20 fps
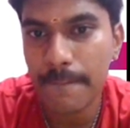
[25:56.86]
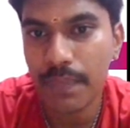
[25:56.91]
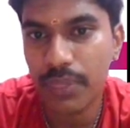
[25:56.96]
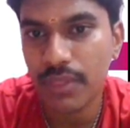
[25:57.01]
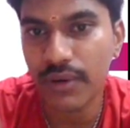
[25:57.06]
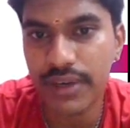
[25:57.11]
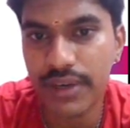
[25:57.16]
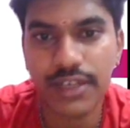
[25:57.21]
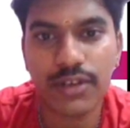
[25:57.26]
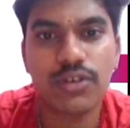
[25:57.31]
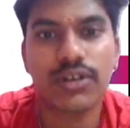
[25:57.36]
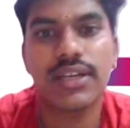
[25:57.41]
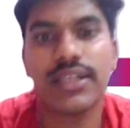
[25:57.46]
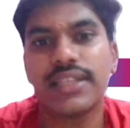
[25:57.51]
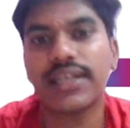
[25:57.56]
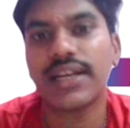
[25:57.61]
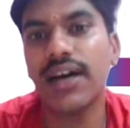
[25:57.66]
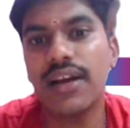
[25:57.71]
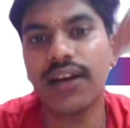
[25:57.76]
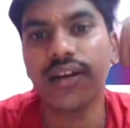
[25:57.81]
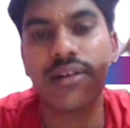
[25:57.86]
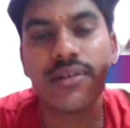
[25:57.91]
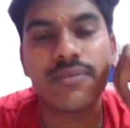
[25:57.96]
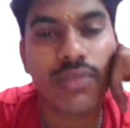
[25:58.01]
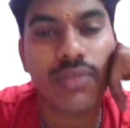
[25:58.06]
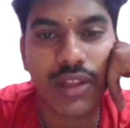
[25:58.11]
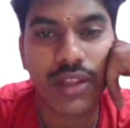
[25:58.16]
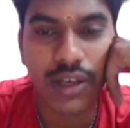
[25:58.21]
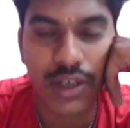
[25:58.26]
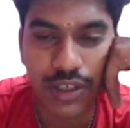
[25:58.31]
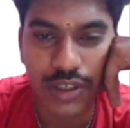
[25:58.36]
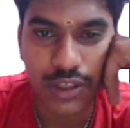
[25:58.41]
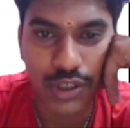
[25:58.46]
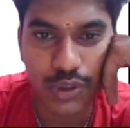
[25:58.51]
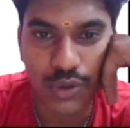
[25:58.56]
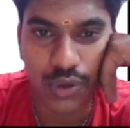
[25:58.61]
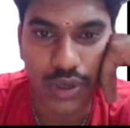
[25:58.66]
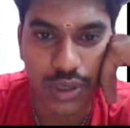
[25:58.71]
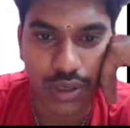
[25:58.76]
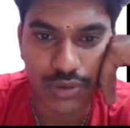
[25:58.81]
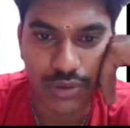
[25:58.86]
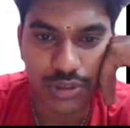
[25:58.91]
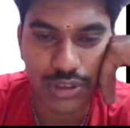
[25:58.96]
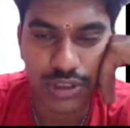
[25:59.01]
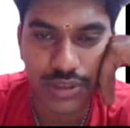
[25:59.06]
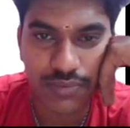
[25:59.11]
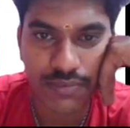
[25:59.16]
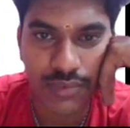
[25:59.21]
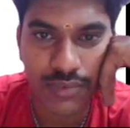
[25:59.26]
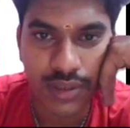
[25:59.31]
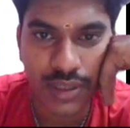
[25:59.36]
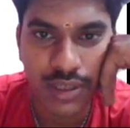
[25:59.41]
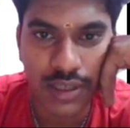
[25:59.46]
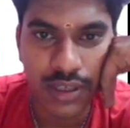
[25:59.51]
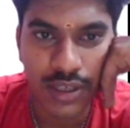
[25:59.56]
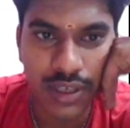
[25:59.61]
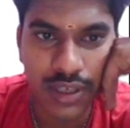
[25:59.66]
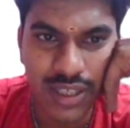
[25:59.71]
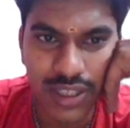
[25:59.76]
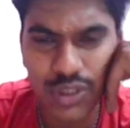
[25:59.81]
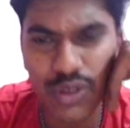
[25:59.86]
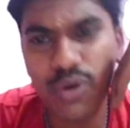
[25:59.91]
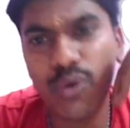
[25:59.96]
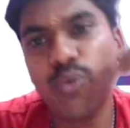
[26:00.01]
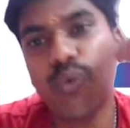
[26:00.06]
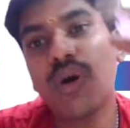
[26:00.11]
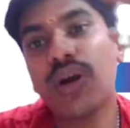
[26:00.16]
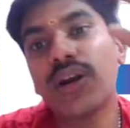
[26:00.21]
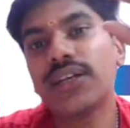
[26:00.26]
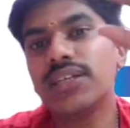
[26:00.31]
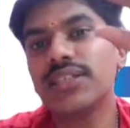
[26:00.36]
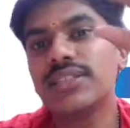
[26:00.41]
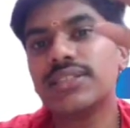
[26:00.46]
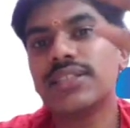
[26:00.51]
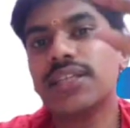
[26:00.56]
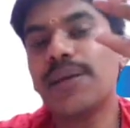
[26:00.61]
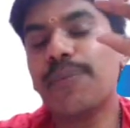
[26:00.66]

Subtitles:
Okay, totally there are two accounts. So what is the